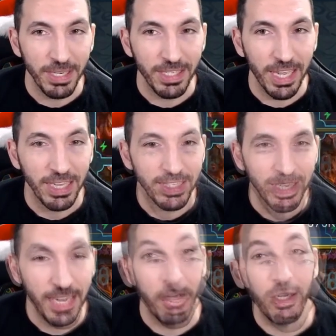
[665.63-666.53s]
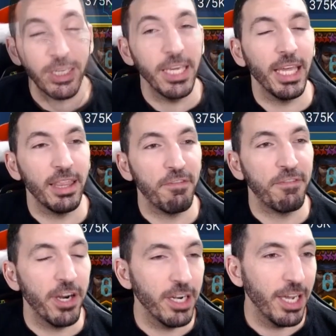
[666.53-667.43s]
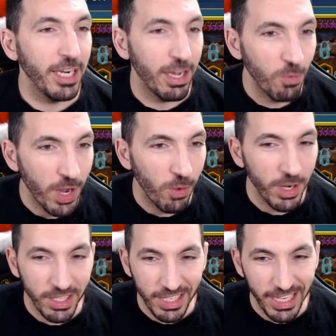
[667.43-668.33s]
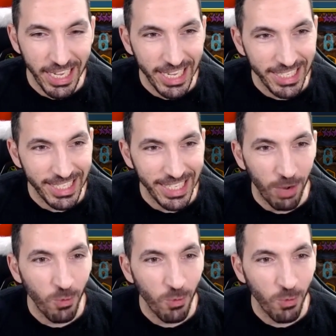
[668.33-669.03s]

percent. Now looking at the Fire Knight, what I want to see is, I